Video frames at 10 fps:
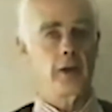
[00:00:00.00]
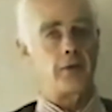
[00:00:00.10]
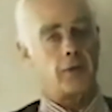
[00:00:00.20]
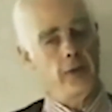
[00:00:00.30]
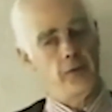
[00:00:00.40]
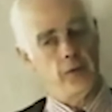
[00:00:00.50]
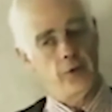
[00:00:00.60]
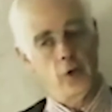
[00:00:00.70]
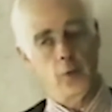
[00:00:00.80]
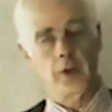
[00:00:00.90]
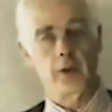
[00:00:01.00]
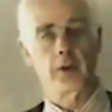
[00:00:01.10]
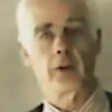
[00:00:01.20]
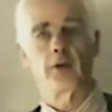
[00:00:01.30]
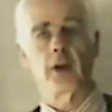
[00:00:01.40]
If the flume went
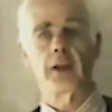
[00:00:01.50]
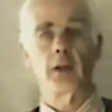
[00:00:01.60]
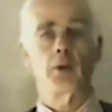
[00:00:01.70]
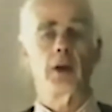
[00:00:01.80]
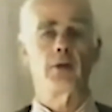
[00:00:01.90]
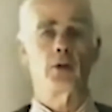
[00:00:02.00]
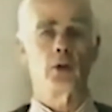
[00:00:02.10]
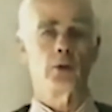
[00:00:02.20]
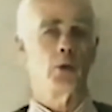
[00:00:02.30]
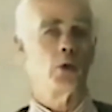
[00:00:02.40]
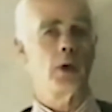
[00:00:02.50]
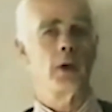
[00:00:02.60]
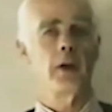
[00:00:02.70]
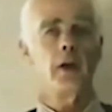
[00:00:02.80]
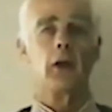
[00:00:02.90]
into the sun, he would have to do it more
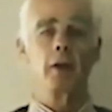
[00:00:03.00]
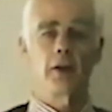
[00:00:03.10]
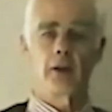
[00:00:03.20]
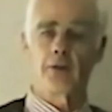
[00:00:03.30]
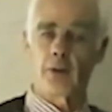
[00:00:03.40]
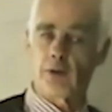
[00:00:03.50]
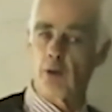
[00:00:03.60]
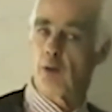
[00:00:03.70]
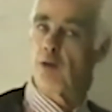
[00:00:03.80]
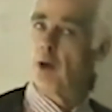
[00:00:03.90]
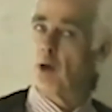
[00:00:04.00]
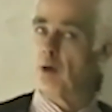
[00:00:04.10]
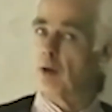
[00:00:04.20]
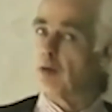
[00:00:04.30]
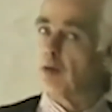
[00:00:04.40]
quickly than if the flume
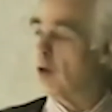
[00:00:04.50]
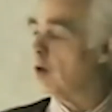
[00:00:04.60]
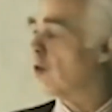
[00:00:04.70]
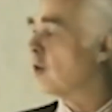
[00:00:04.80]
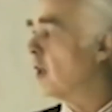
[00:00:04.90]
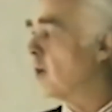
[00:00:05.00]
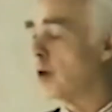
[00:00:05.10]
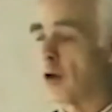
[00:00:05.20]
flowed in the shade,